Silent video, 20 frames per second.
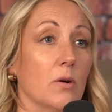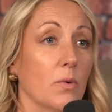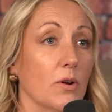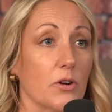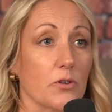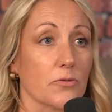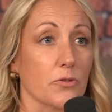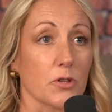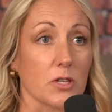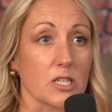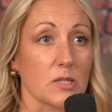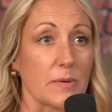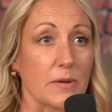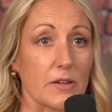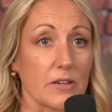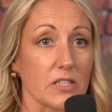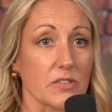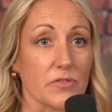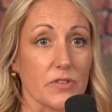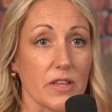a wonderful
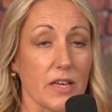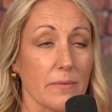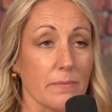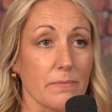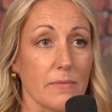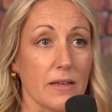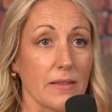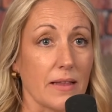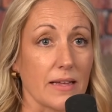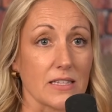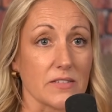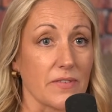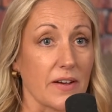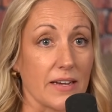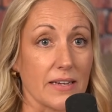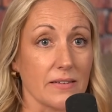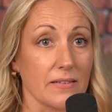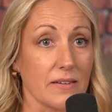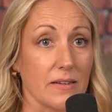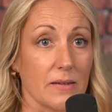experience for them, and that's
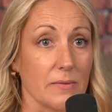fine.